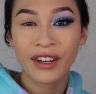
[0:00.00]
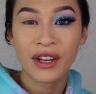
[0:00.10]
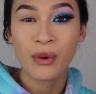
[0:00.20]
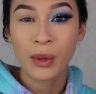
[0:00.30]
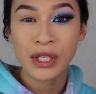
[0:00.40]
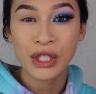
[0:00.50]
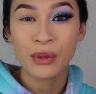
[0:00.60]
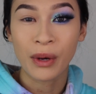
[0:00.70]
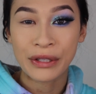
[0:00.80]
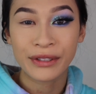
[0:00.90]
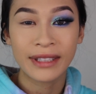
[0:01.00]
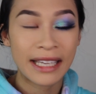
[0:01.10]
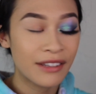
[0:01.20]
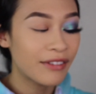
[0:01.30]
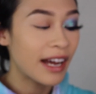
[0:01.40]
very winter
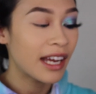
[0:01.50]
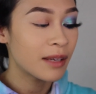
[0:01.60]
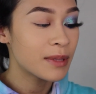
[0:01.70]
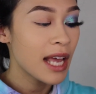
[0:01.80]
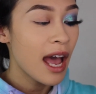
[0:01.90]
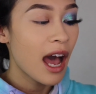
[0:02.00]
wonderland vibes. Vibes.